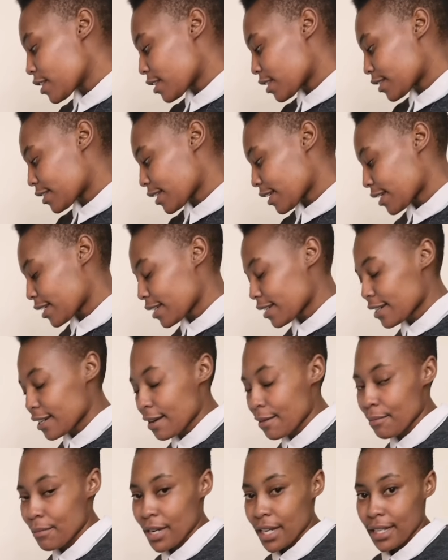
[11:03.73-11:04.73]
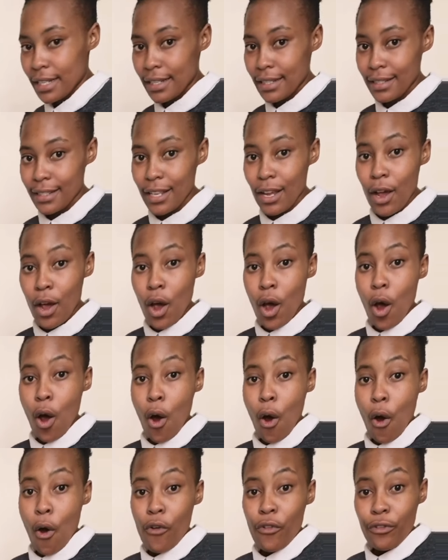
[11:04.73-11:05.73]
The second number is
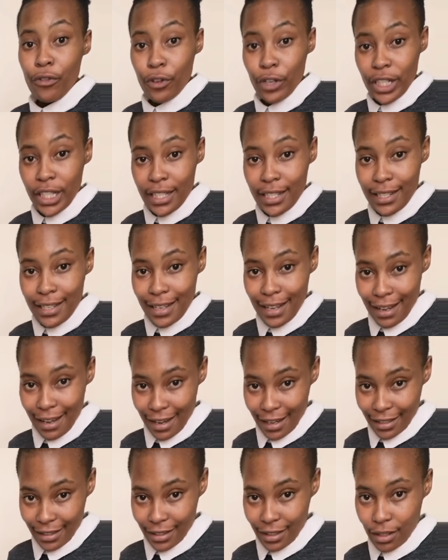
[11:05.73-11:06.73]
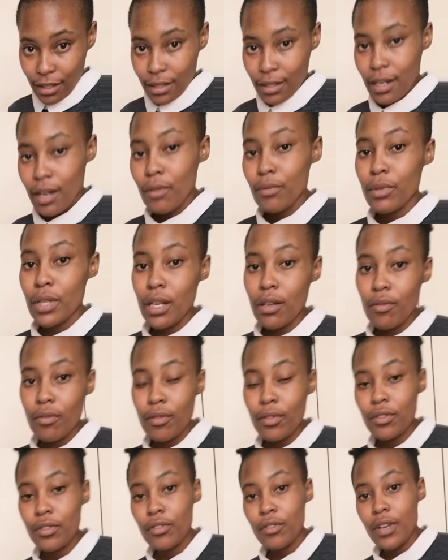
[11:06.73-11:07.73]
48. Now we are
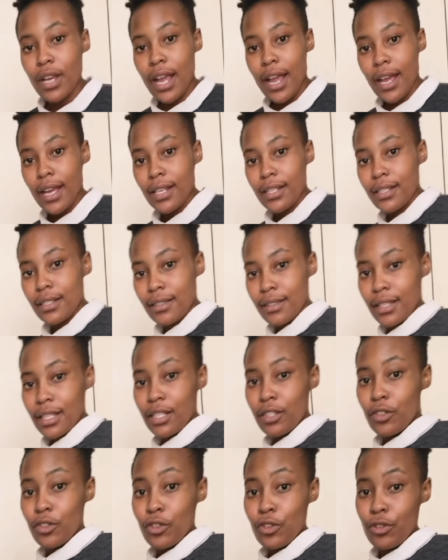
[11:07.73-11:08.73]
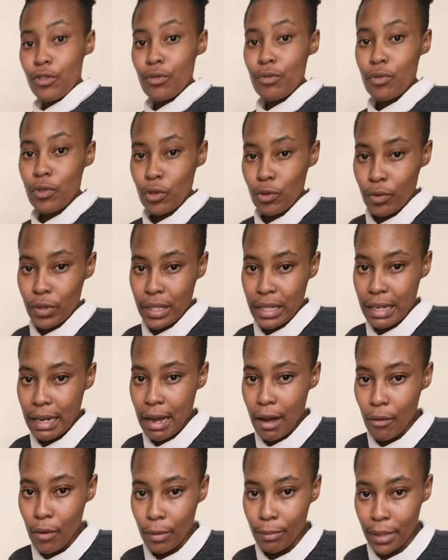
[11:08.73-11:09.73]
going to add these two
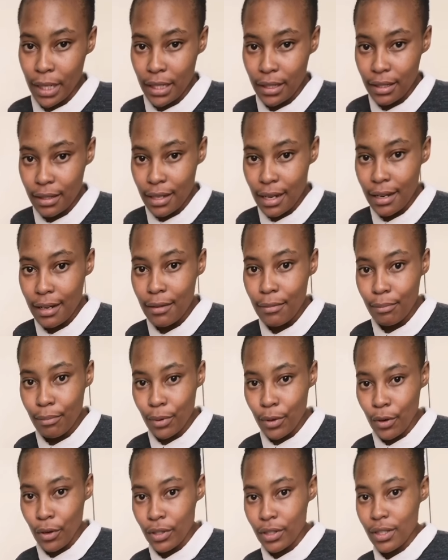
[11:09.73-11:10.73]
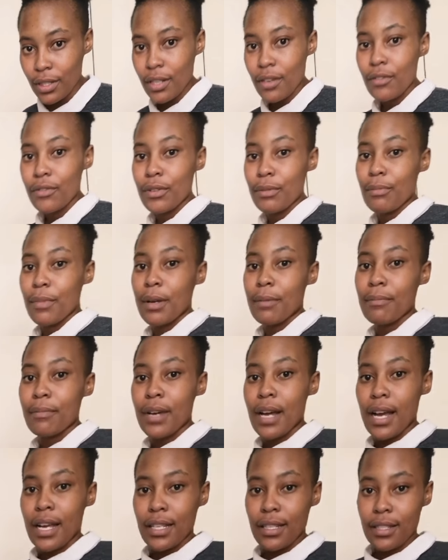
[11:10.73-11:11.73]
using our base 10 blocks.
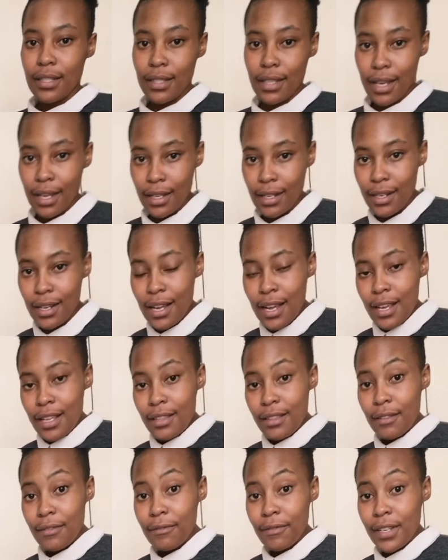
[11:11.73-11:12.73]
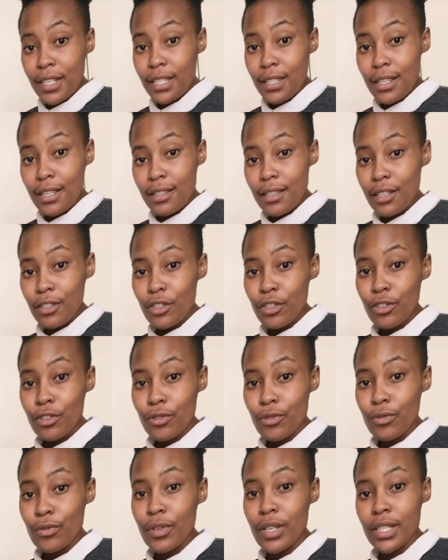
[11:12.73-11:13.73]
Remember, I said the first thing that you
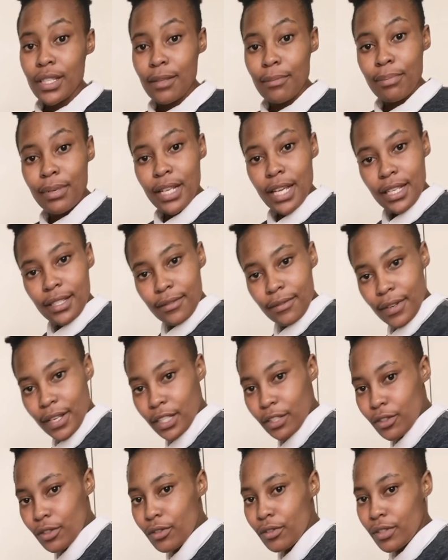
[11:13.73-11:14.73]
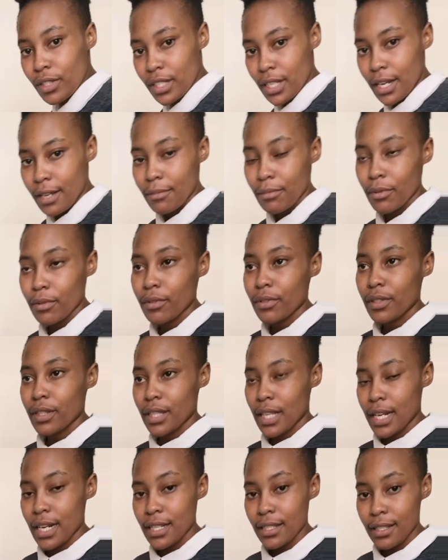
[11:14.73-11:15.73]
do is a place value table.
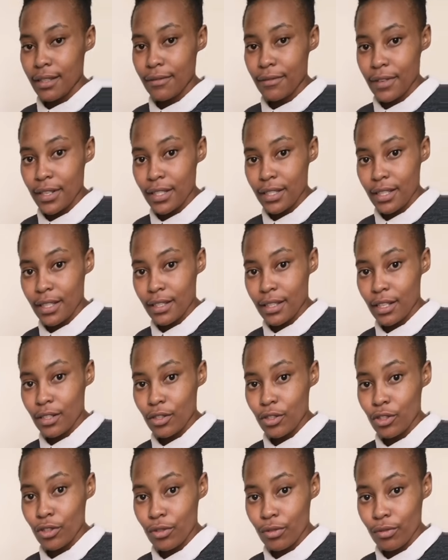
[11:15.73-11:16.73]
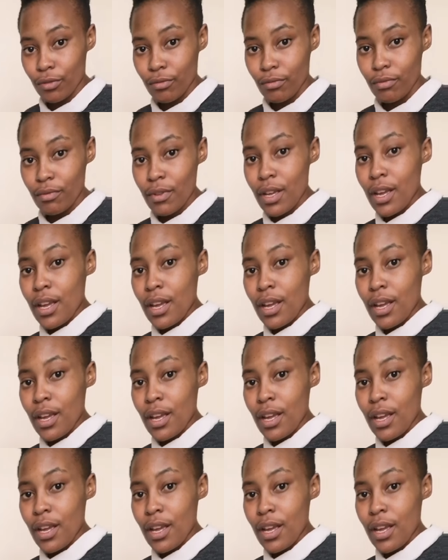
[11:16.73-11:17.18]
That is the first thing that you do.